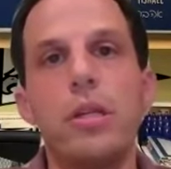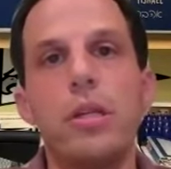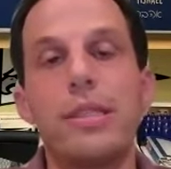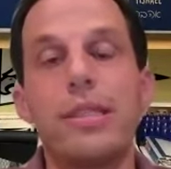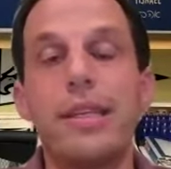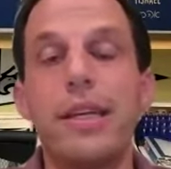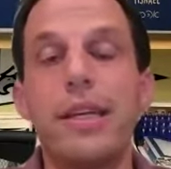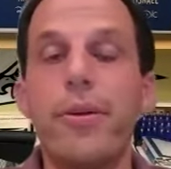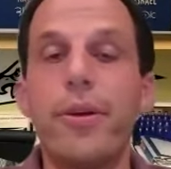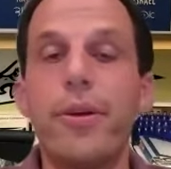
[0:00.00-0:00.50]

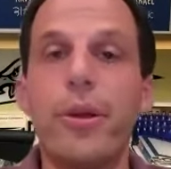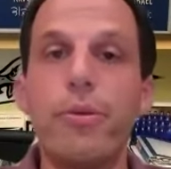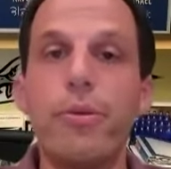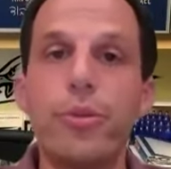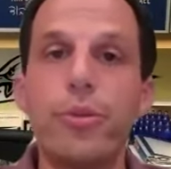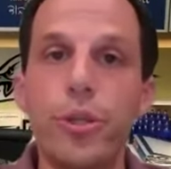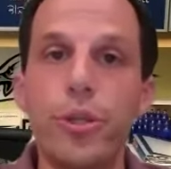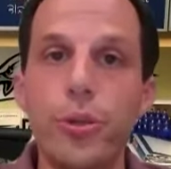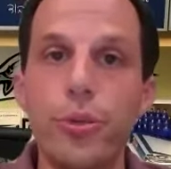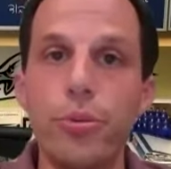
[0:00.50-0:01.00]
Scenario
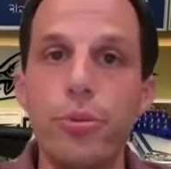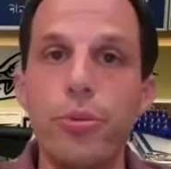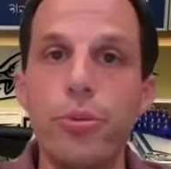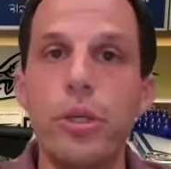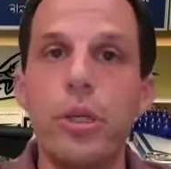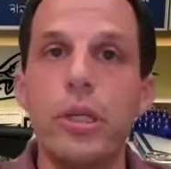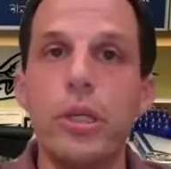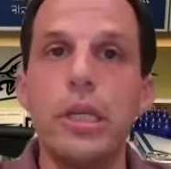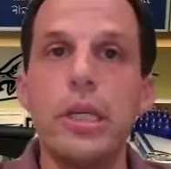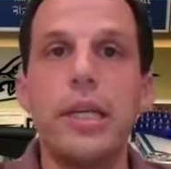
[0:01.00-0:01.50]
2,
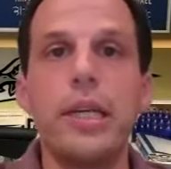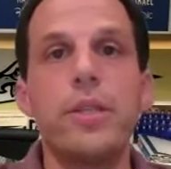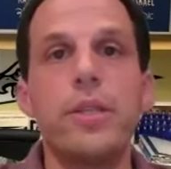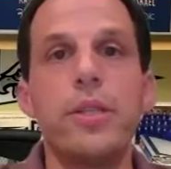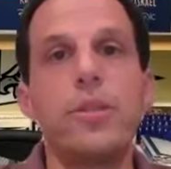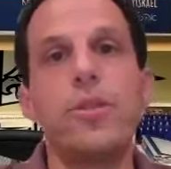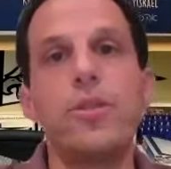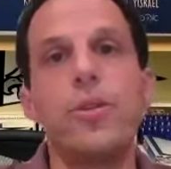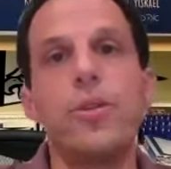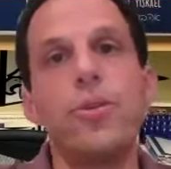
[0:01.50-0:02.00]

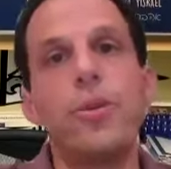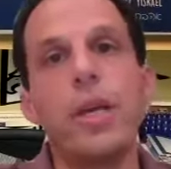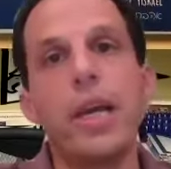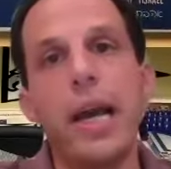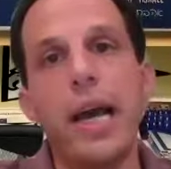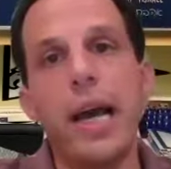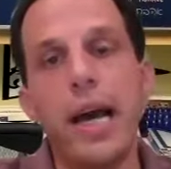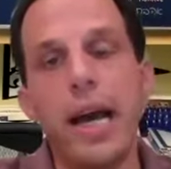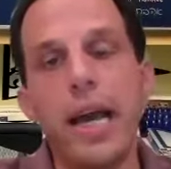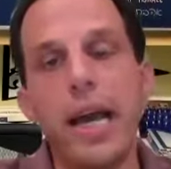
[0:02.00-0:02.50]
instituting
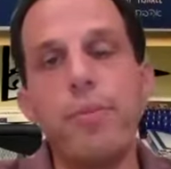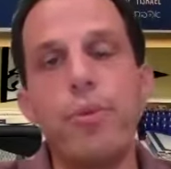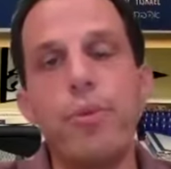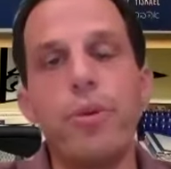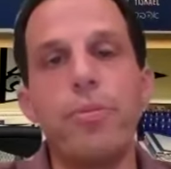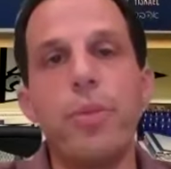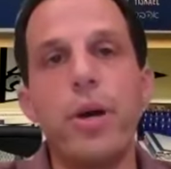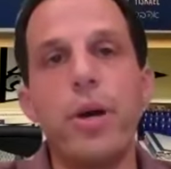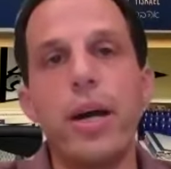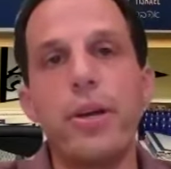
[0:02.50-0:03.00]
a
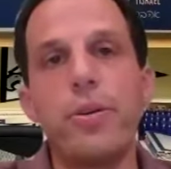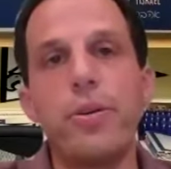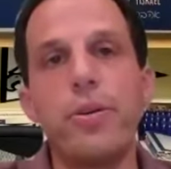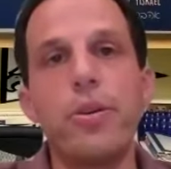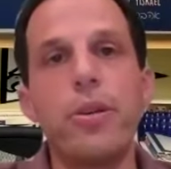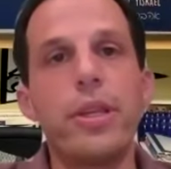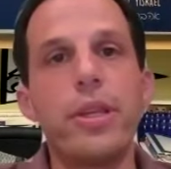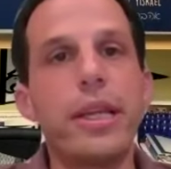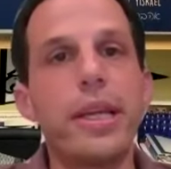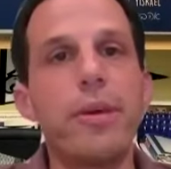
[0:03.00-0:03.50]
hybrid
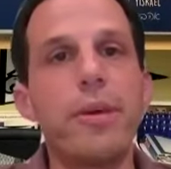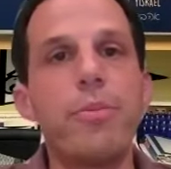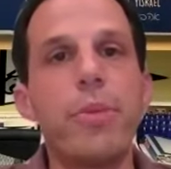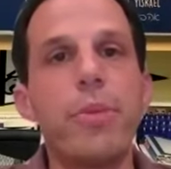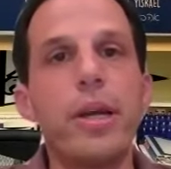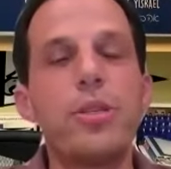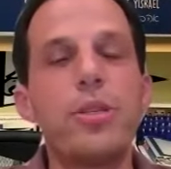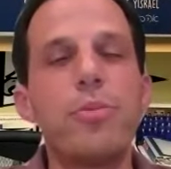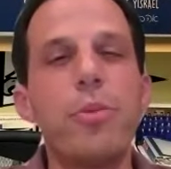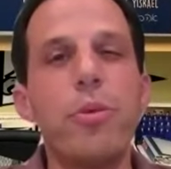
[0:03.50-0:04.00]
model that
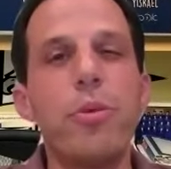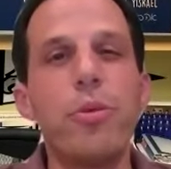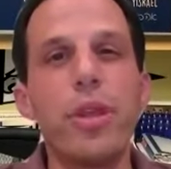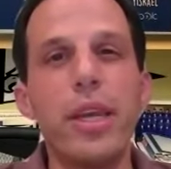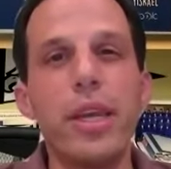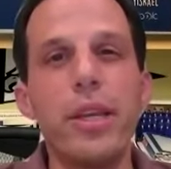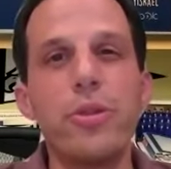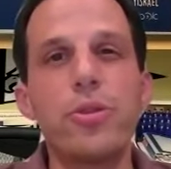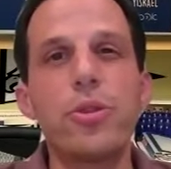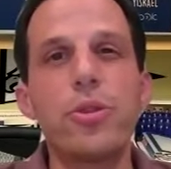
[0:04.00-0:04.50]
combines both
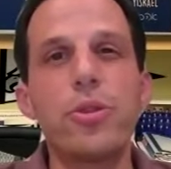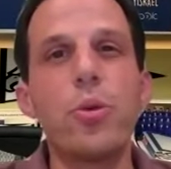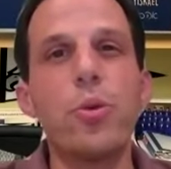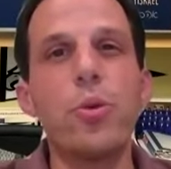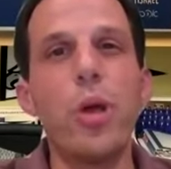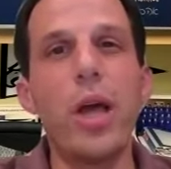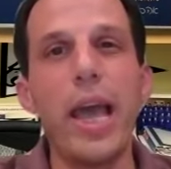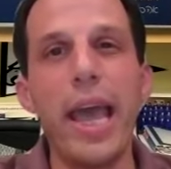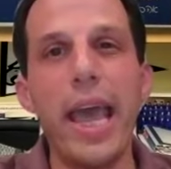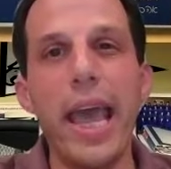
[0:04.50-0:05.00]

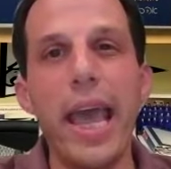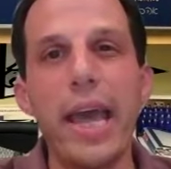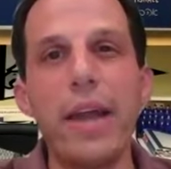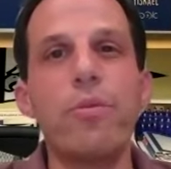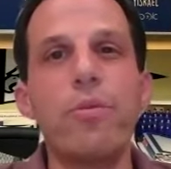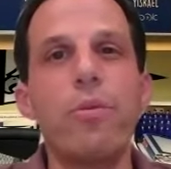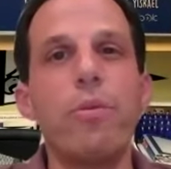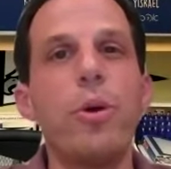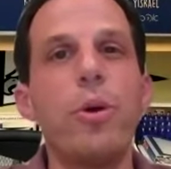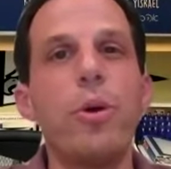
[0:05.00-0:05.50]
in-school
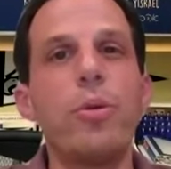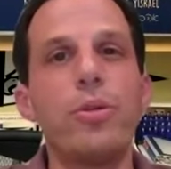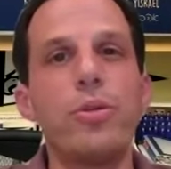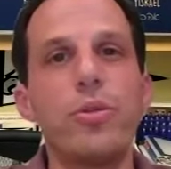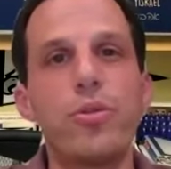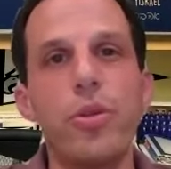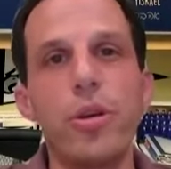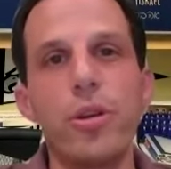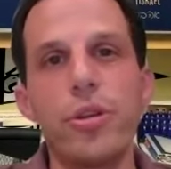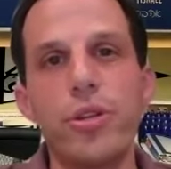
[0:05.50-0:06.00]
and remote
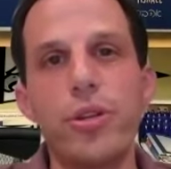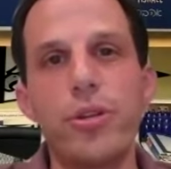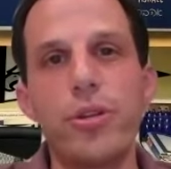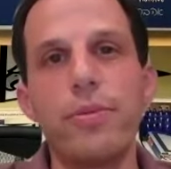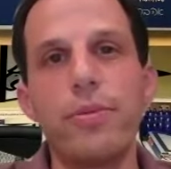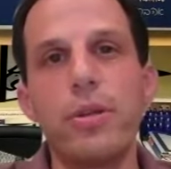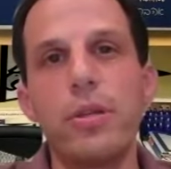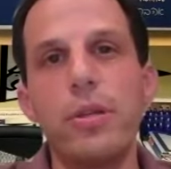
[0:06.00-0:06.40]
instruction.